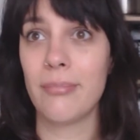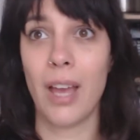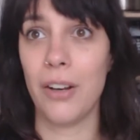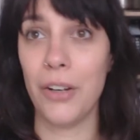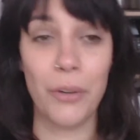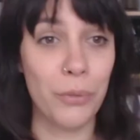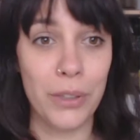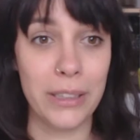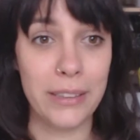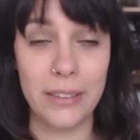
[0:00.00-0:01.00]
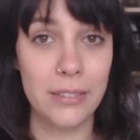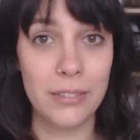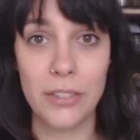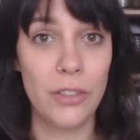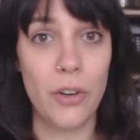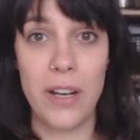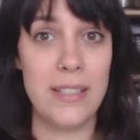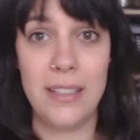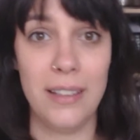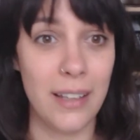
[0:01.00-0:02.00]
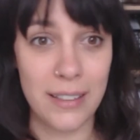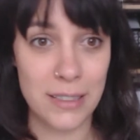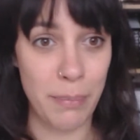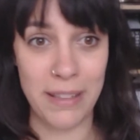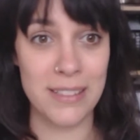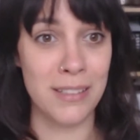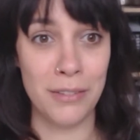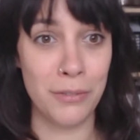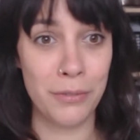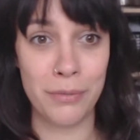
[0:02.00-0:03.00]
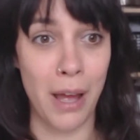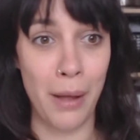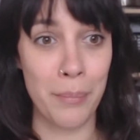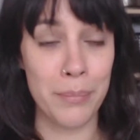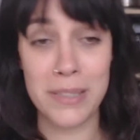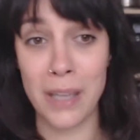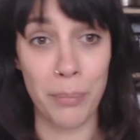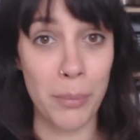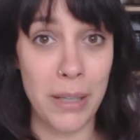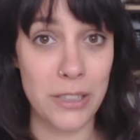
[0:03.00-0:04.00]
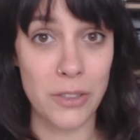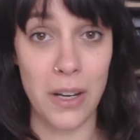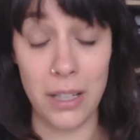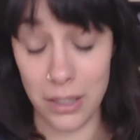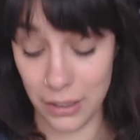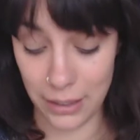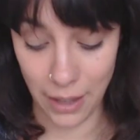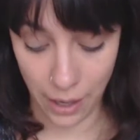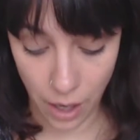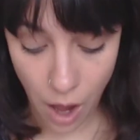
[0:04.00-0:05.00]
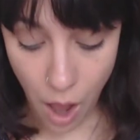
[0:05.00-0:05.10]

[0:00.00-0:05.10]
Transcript: I don't know, really crazy expensive supplements or anything like that.